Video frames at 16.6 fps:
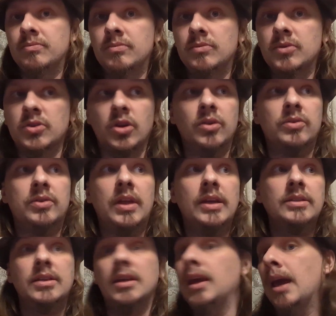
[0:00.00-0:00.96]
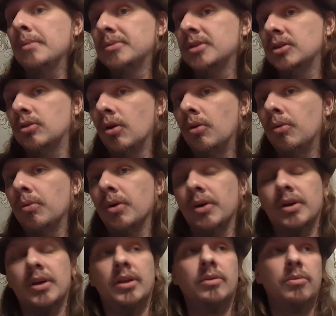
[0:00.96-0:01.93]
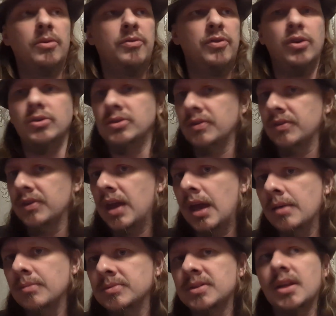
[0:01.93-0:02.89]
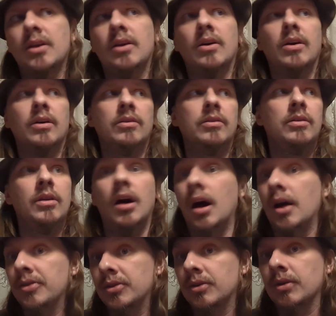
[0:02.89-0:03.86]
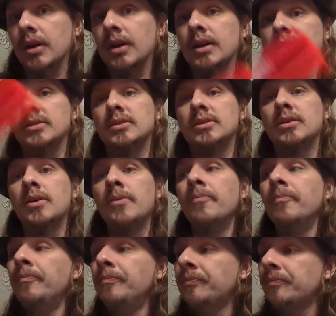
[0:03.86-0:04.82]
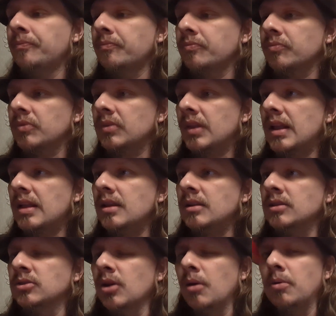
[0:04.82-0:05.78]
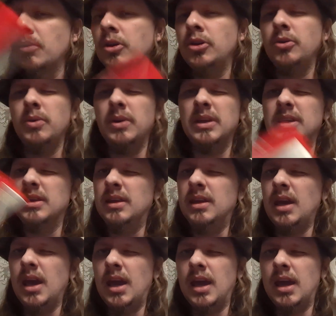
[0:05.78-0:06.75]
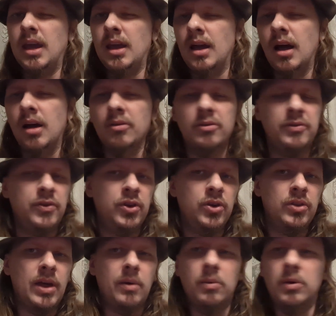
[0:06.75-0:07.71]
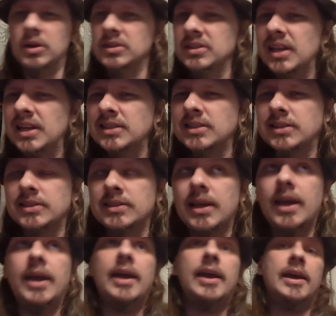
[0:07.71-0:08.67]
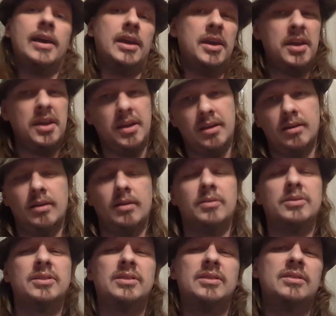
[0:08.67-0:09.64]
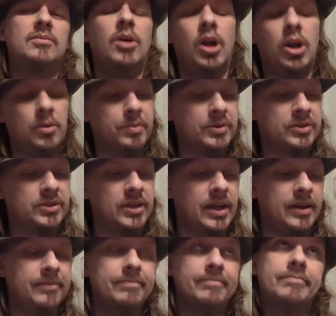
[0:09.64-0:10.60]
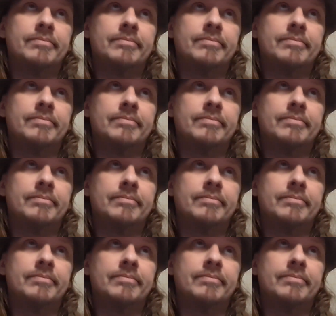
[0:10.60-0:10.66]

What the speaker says: certain things in games that don't work, and reviews of games that are not the greatest. So I want to do a review that was, let's say, it was 100%,